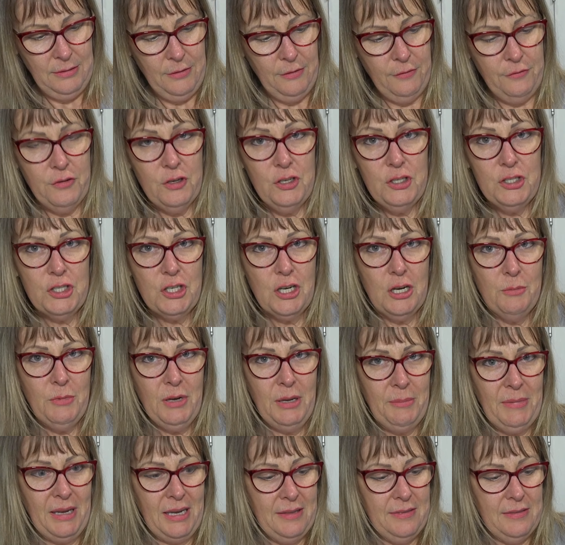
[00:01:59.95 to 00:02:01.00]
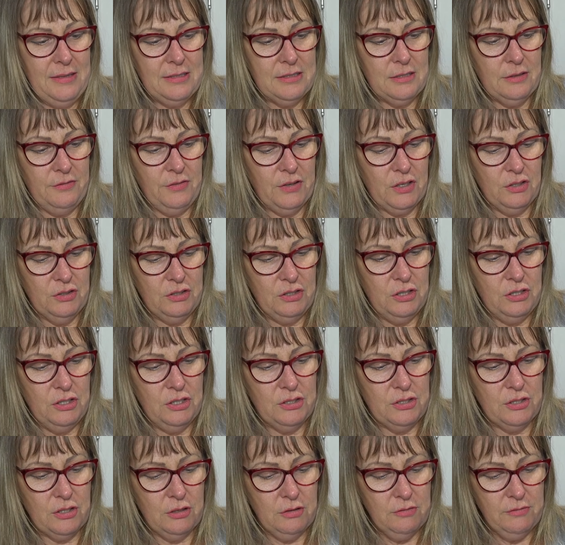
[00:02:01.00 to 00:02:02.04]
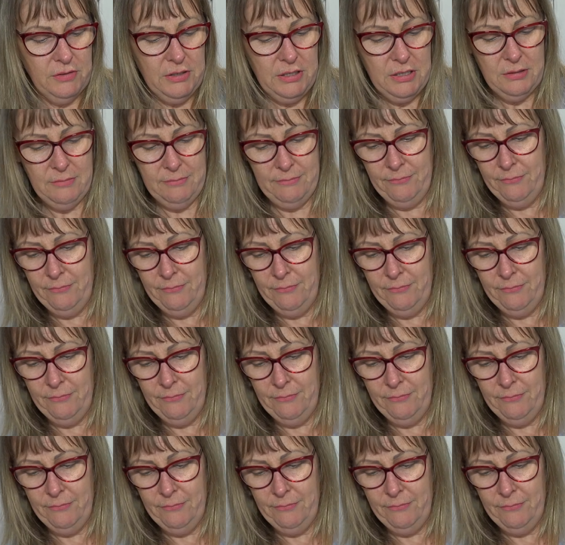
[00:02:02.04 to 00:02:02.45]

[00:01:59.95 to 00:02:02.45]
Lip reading: The first time I made this, I forgot to dissolve it